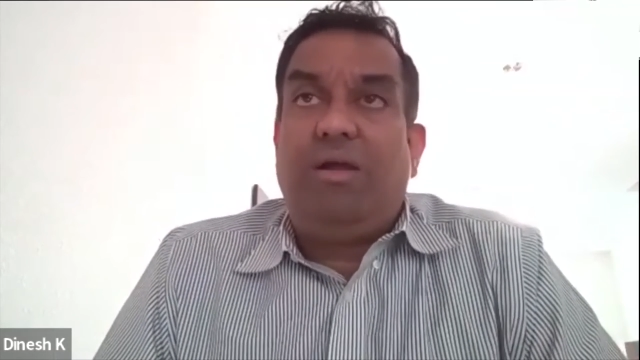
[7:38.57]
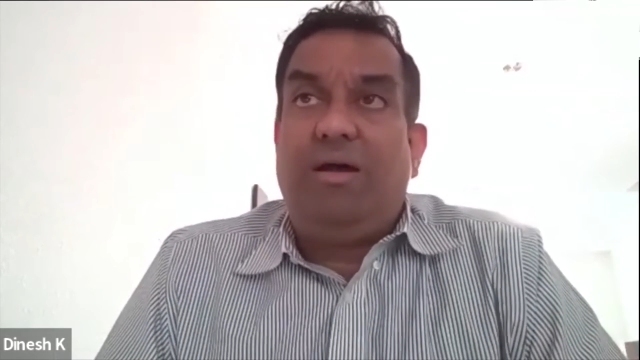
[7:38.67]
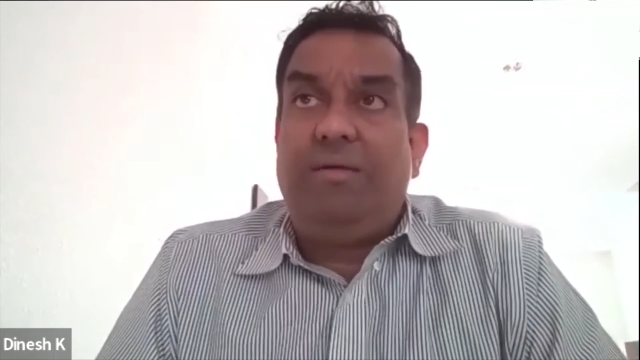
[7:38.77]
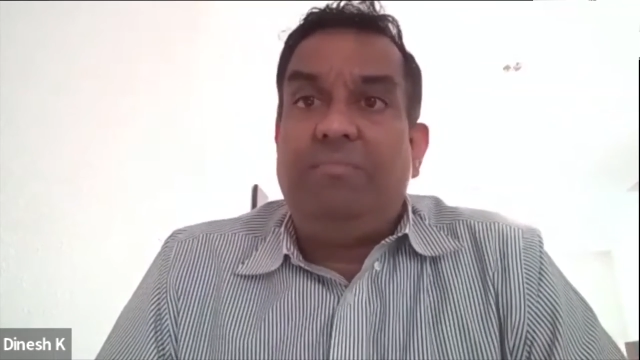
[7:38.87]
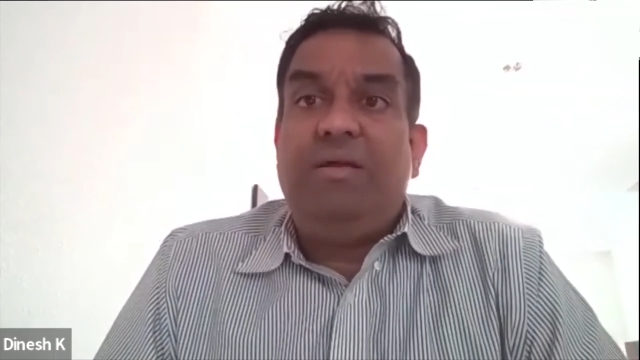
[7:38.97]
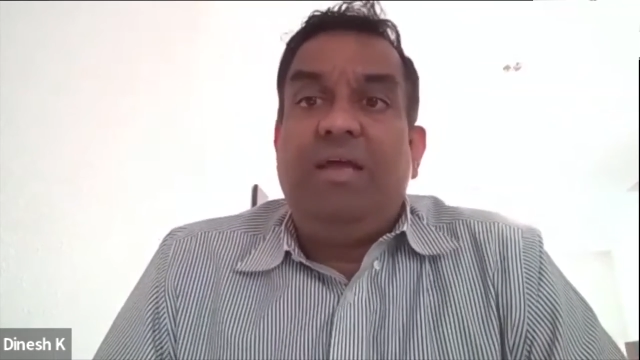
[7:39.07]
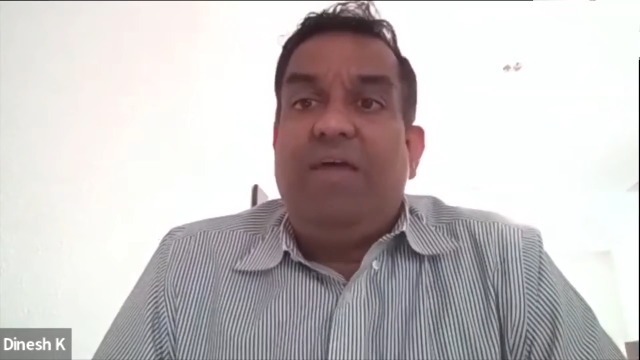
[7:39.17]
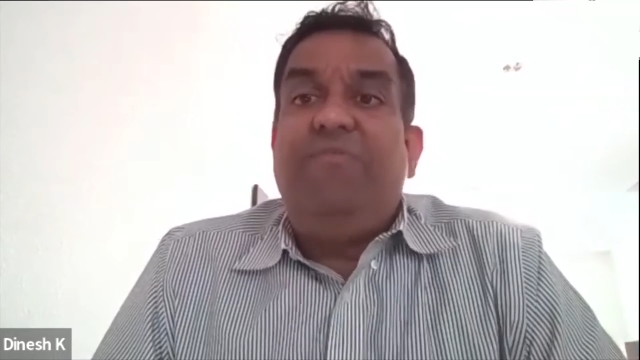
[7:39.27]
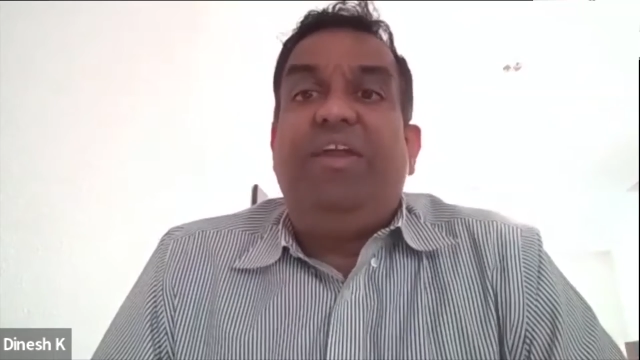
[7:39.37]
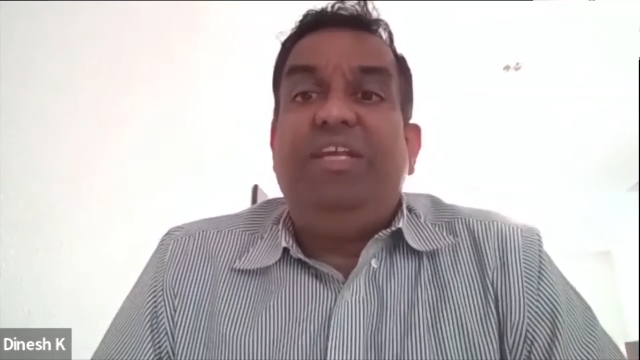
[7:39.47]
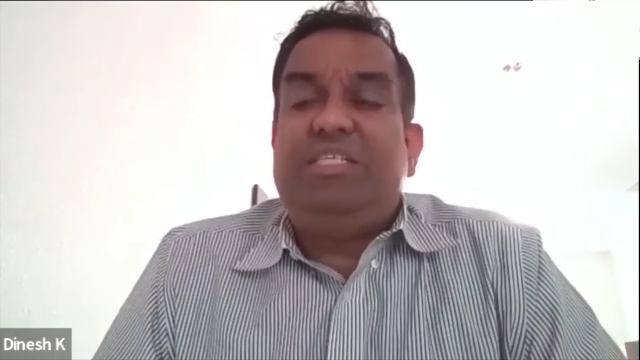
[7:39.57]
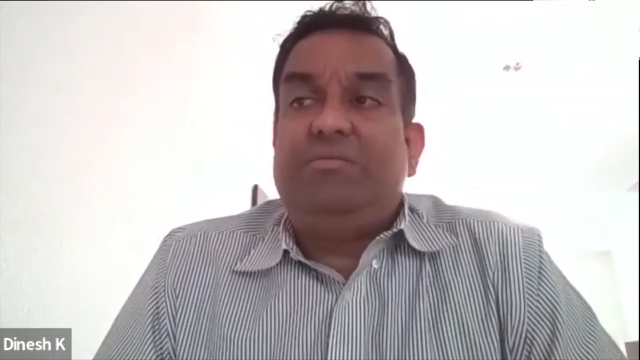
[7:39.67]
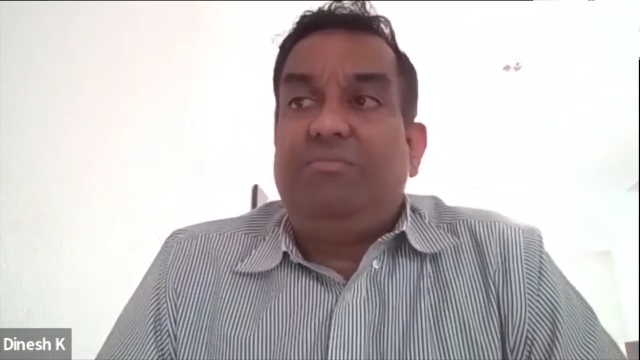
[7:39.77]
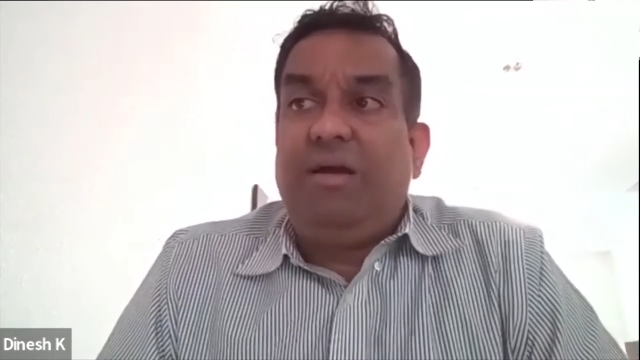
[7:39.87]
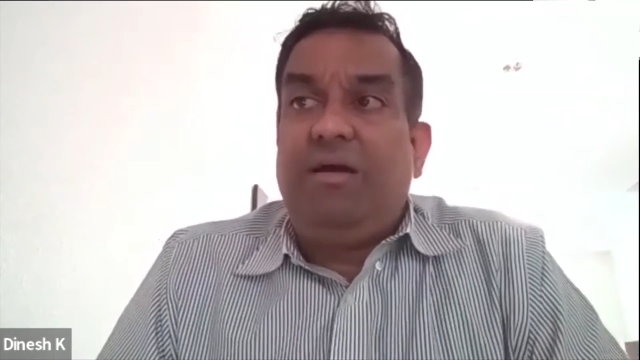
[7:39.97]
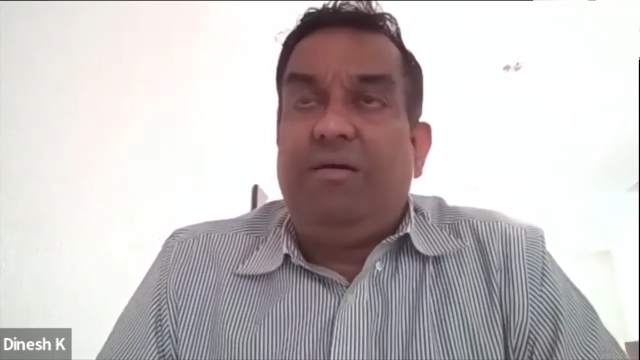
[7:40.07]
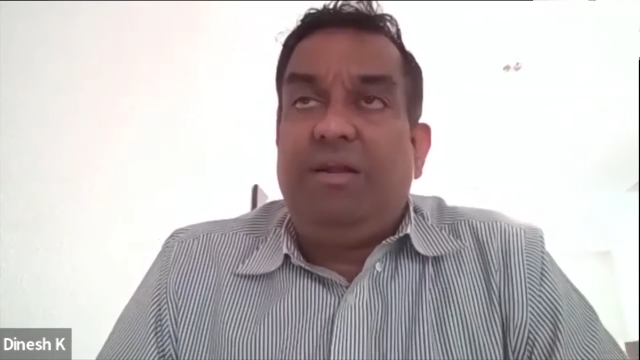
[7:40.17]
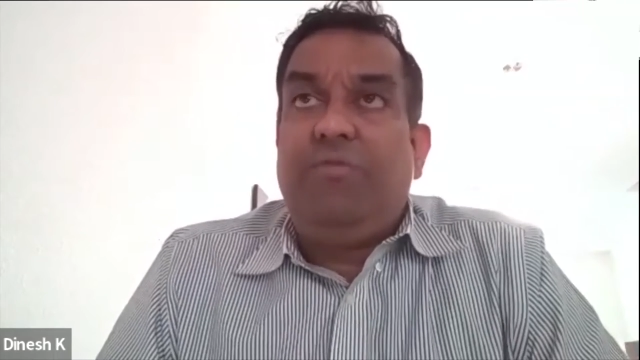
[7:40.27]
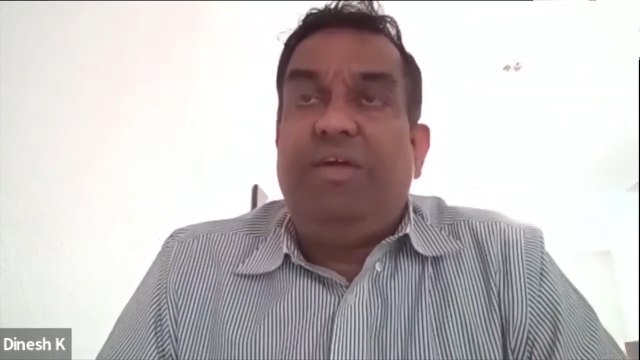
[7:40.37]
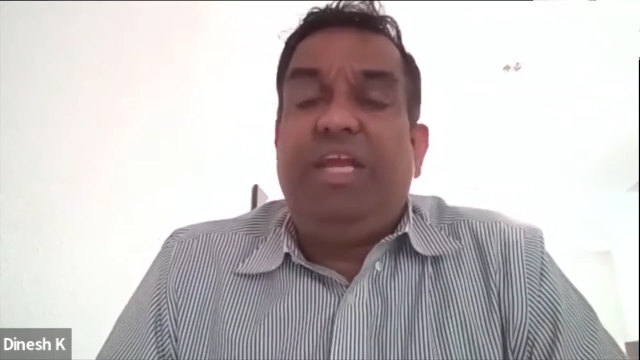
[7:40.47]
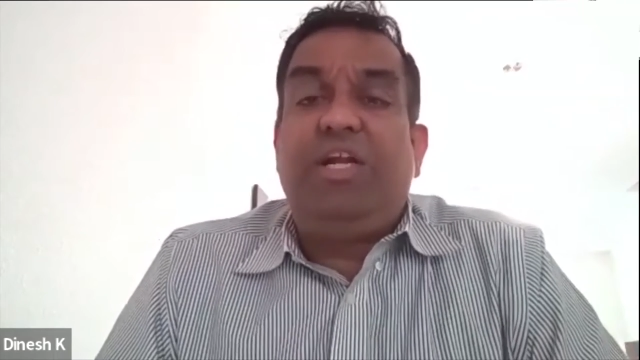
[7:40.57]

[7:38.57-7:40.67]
a very